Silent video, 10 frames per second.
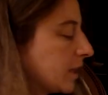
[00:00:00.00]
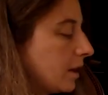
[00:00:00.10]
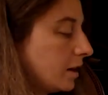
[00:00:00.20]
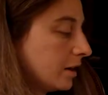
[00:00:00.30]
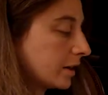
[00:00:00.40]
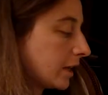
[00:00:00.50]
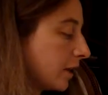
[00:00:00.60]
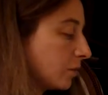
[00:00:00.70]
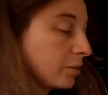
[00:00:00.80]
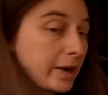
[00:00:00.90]

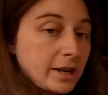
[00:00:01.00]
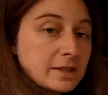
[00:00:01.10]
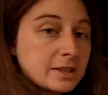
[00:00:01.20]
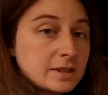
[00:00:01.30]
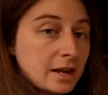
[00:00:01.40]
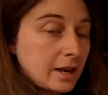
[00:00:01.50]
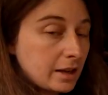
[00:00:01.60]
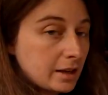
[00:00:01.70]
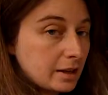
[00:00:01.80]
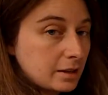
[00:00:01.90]
Again, weight is
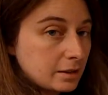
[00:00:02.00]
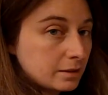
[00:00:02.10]
a